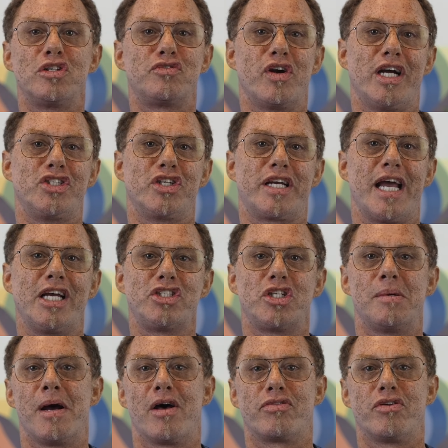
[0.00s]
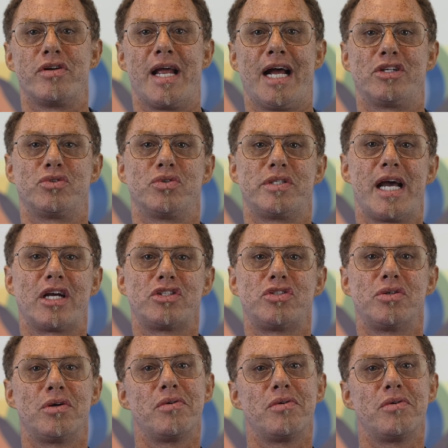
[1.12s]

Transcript: for education about their natural texture,